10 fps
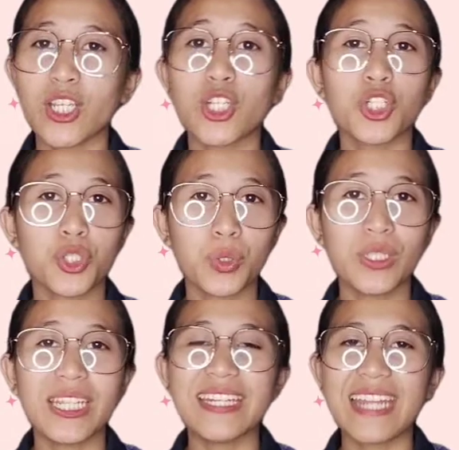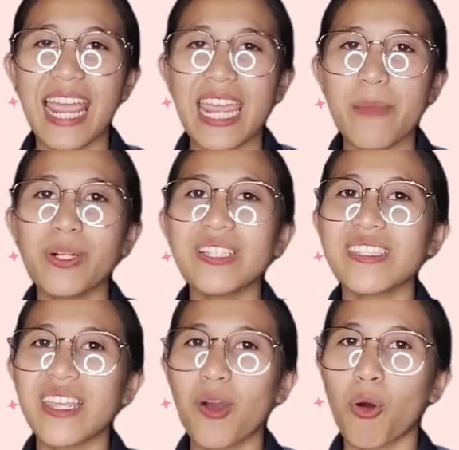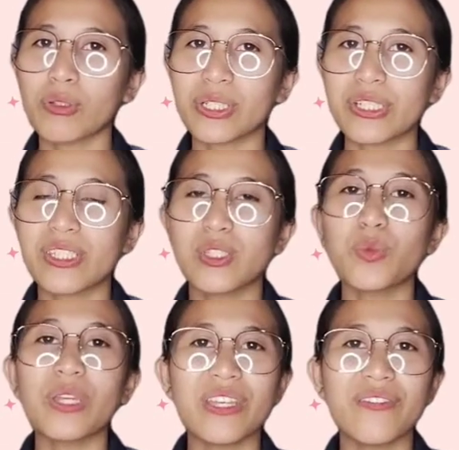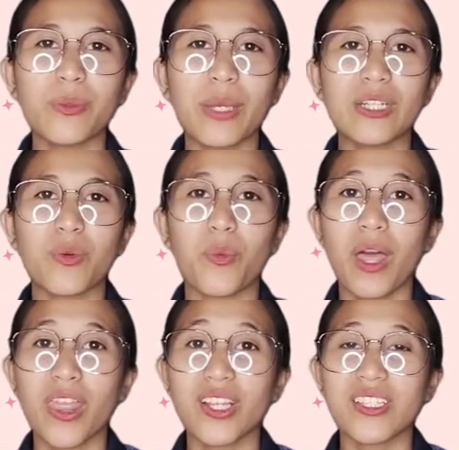should enable stakeholders to evaluate whether